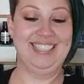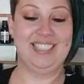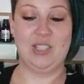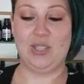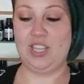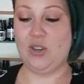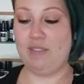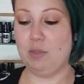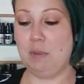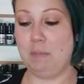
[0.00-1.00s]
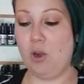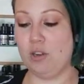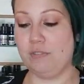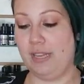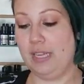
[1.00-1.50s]
so they don't have to be
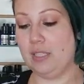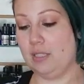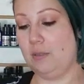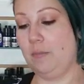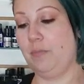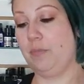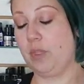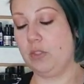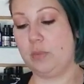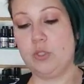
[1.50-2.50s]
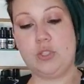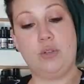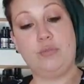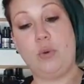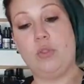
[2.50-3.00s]
perfect. So I'm just going
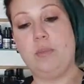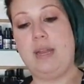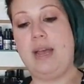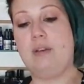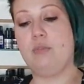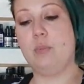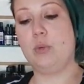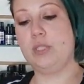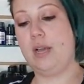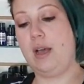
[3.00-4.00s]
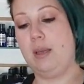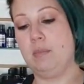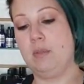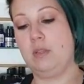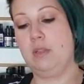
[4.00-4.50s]
to fold them in half one more
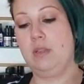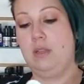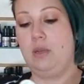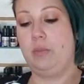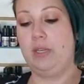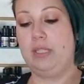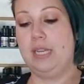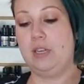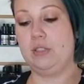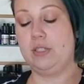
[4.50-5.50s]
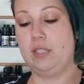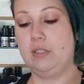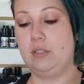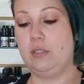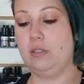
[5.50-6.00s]
time. We're going to take our
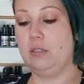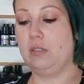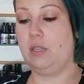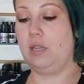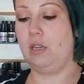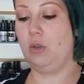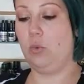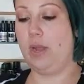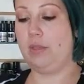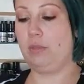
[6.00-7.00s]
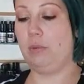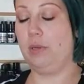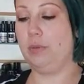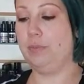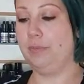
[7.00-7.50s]
scissors and go right
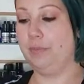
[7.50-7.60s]
through.